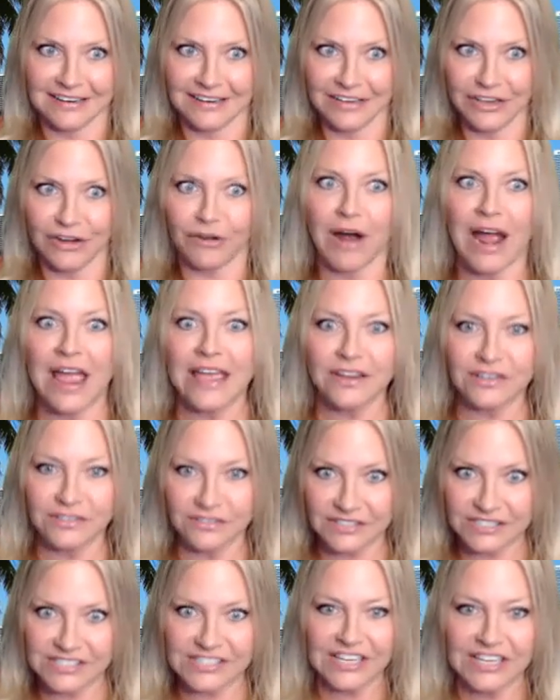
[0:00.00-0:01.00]
I
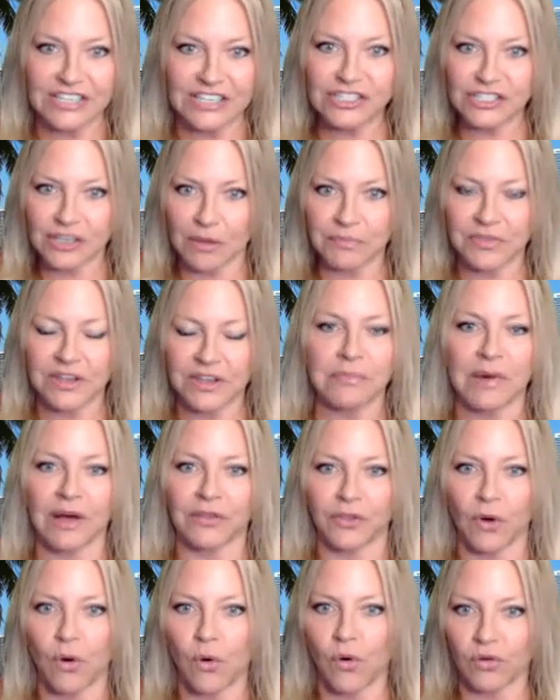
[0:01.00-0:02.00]
had seen something
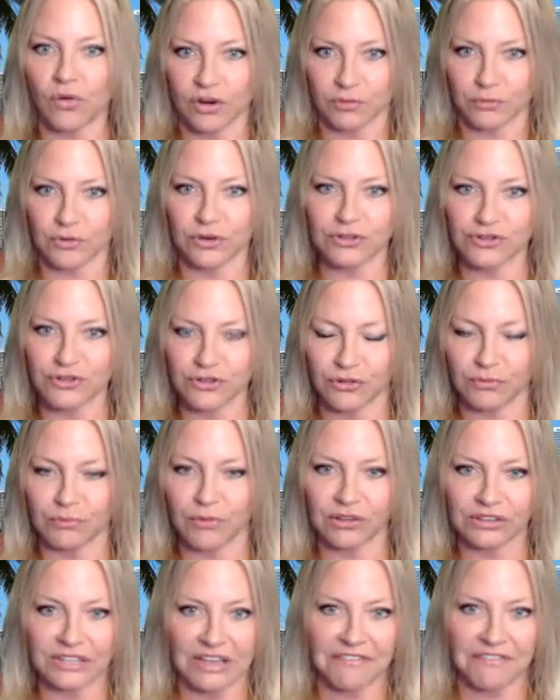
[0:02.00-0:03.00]
about the whole commercial
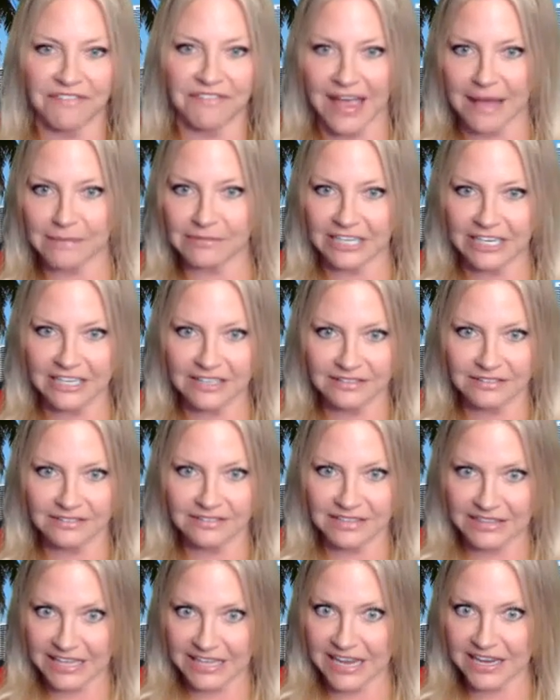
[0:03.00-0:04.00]
multifamily
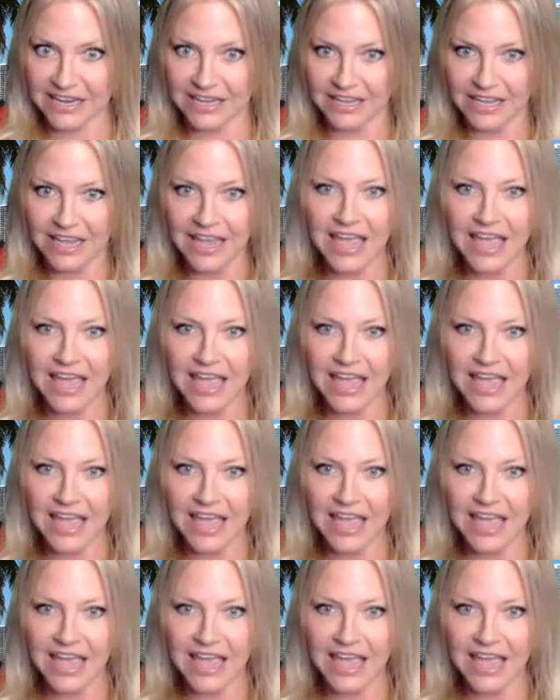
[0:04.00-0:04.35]
thing.